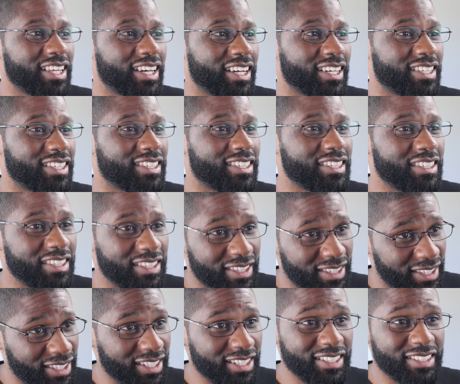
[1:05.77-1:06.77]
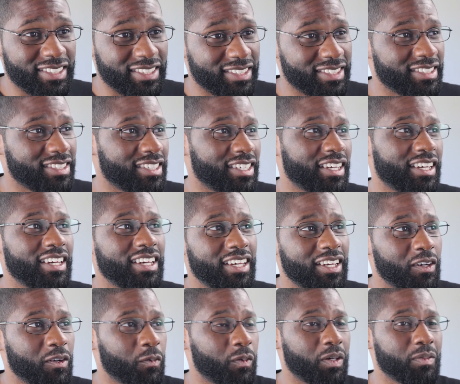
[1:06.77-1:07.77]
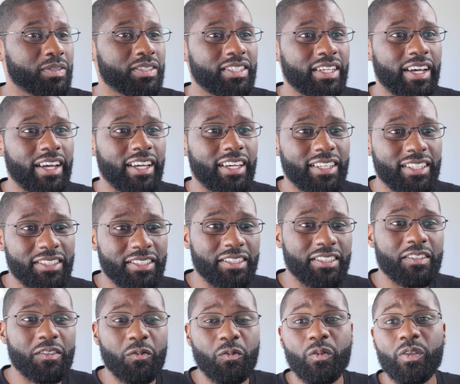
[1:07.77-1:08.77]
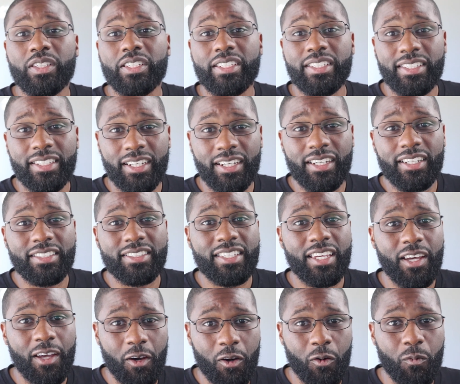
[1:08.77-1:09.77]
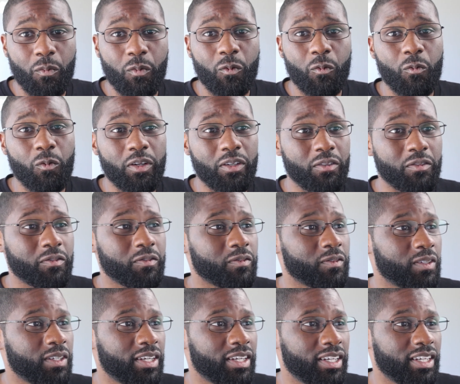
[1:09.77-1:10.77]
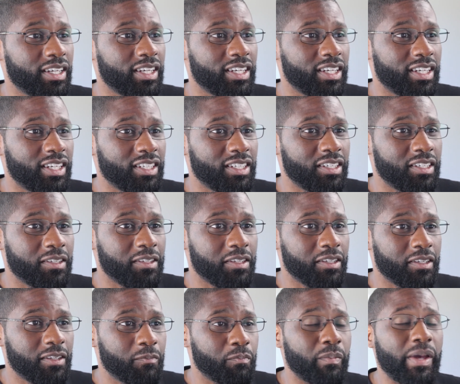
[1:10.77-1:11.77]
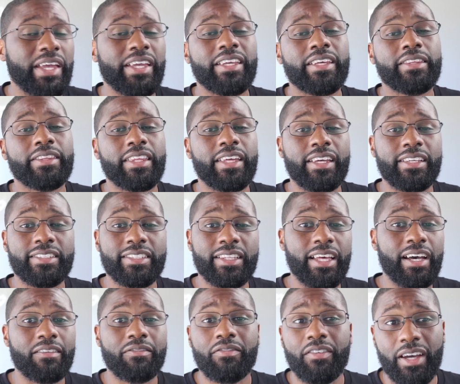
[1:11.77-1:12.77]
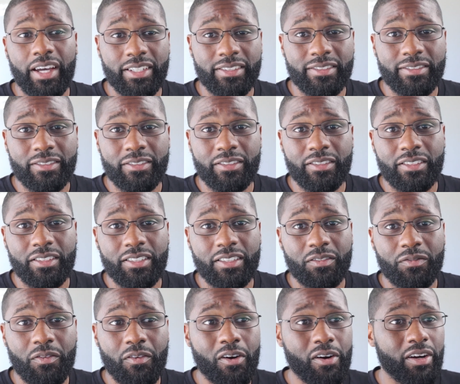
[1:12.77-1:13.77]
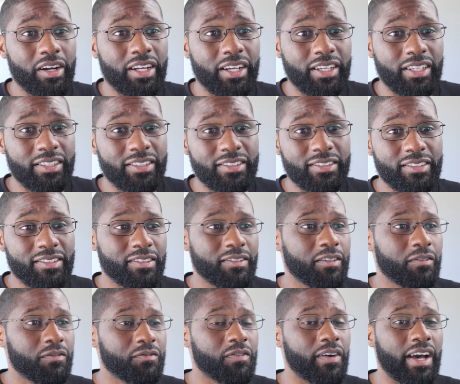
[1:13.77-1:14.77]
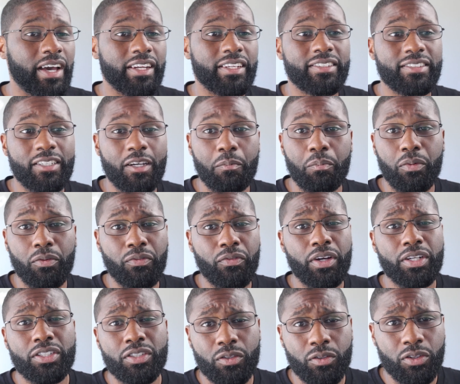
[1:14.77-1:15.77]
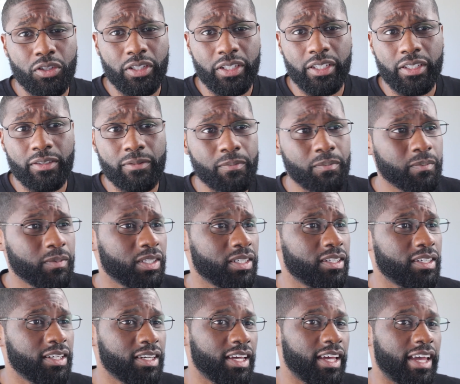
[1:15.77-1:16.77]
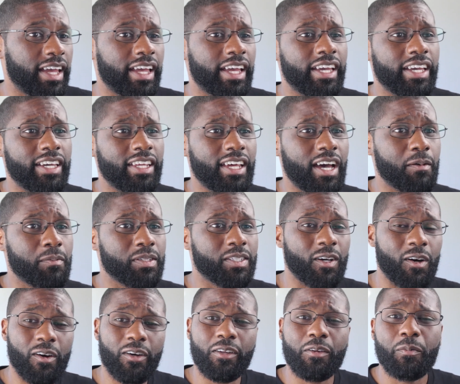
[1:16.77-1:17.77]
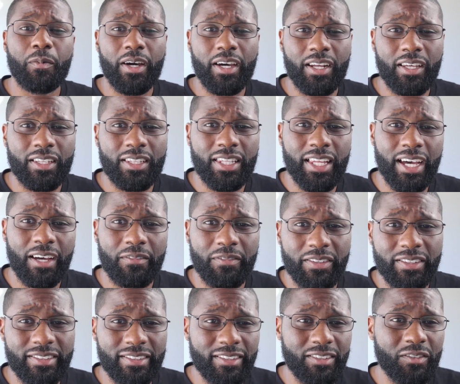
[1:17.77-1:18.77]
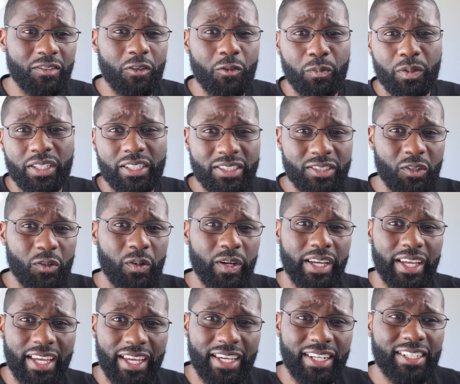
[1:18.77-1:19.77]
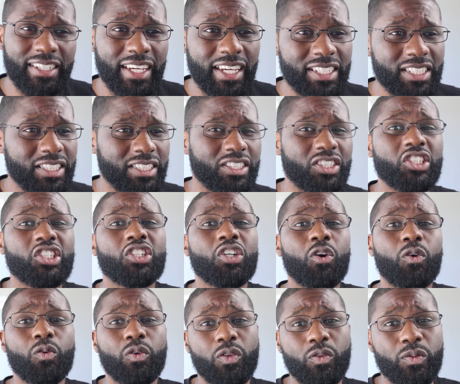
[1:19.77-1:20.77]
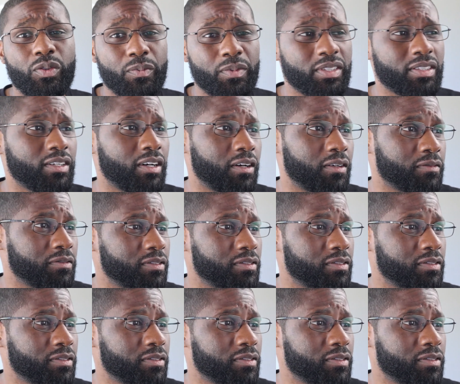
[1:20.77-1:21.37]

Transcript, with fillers: like this website really does help with making things a lot faster as far as finding something professional looking. And I'm talking about a lot for this intro, but let's go ahead and actually show you some stuff.